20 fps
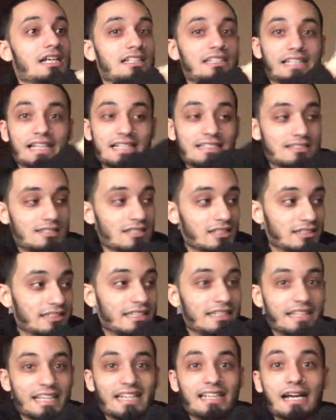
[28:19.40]
they took
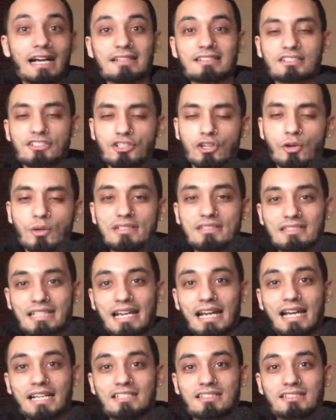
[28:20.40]
they got so
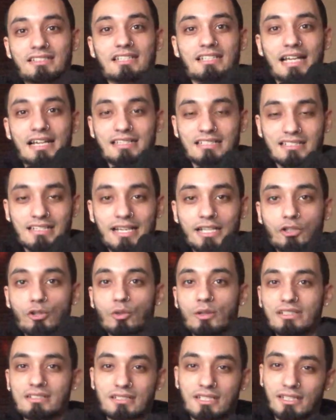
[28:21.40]
attached to that
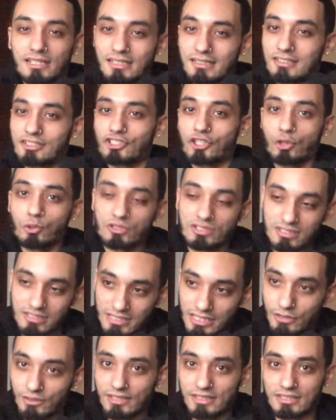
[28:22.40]
cycle and took it so
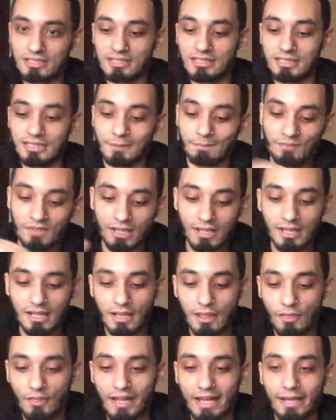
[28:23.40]
seriously
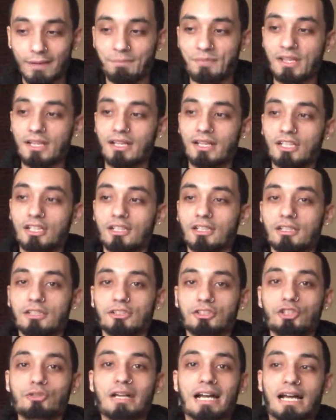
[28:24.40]
that
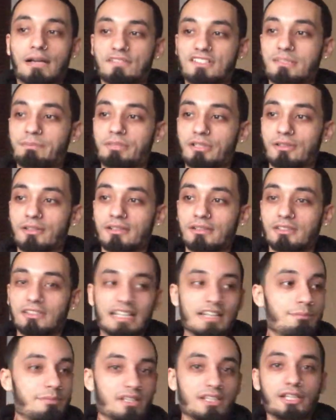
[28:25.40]
you have spirit,
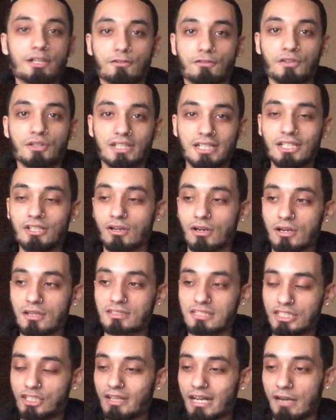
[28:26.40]
they've been there for
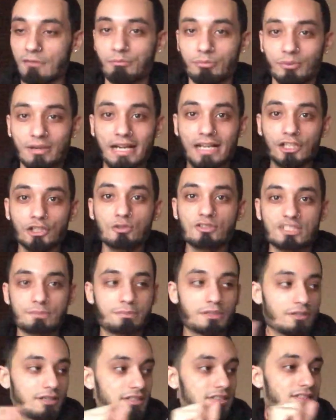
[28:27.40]
eons, and you have brand new
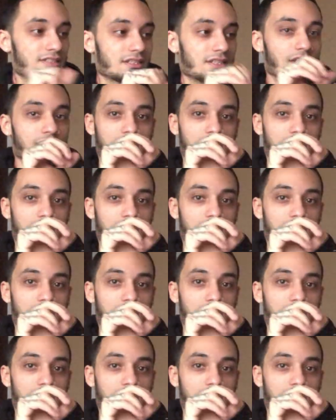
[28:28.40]
spirits